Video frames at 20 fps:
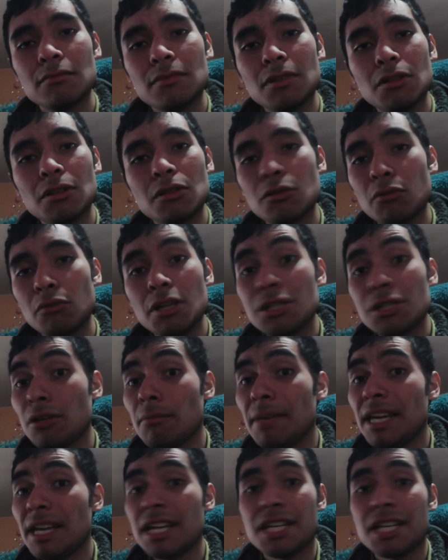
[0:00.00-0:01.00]
We should
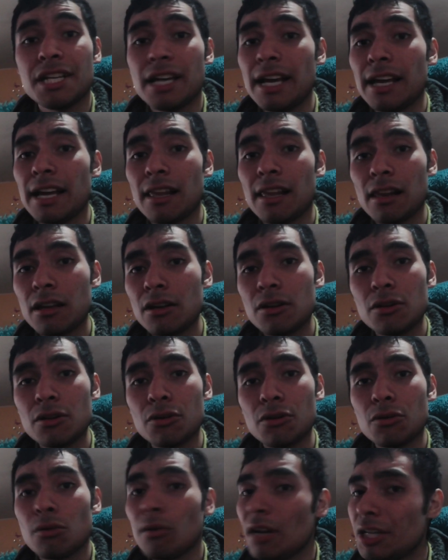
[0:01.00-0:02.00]
be in jail.
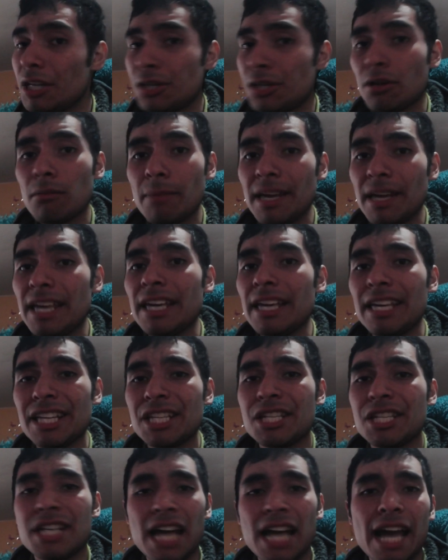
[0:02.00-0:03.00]
We should be in
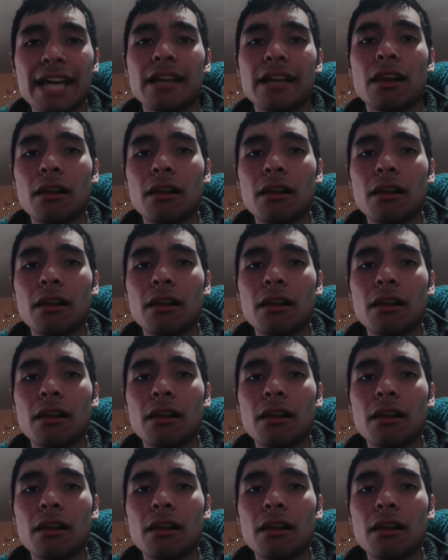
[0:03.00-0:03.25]
jail.